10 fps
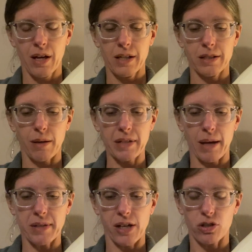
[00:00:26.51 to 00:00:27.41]

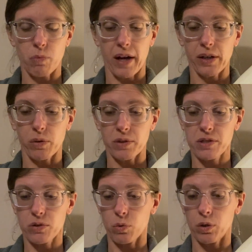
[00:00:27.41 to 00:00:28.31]
Sometimes I just want to go to
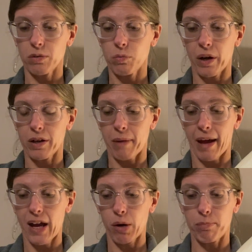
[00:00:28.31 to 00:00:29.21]
school, wearing my
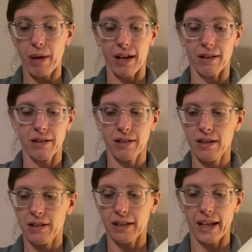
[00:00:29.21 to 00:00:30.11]
hair big,
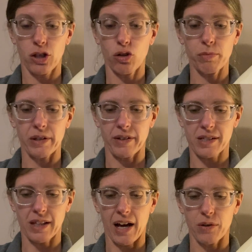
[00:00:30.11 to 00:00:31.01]
like cumulus
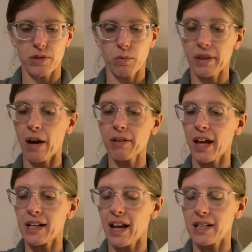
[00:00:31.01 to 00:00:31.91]
clouds, without
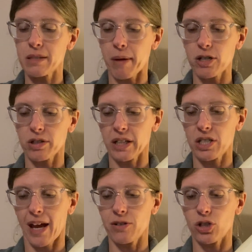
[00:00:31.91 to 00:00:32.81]
getting any special
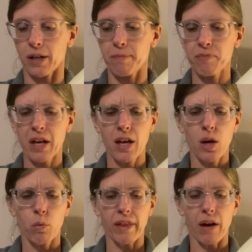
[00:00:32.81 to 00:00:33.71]
attention,
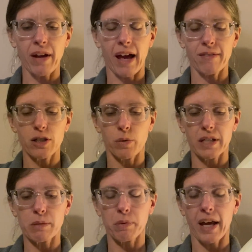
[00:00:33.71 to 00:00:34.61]
without having to
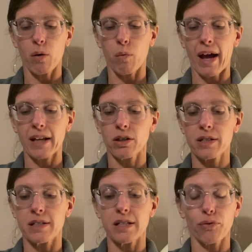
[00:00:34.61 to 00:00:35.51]
explain why it
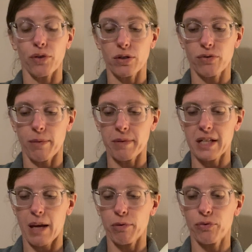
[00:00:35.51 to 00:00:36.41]
looks different from the
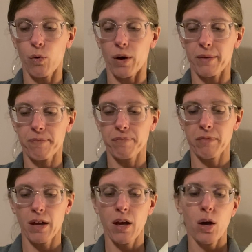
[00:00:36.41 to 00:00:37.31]
day before,
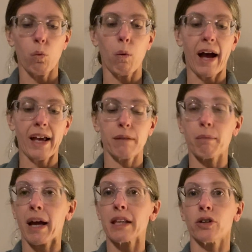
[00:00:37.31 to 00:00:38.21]
why it
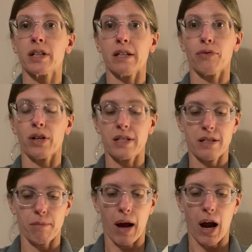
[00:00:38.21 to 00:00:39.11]
might look different
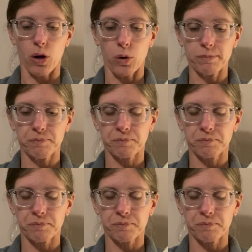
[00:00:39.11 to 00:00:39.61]
tomorrow.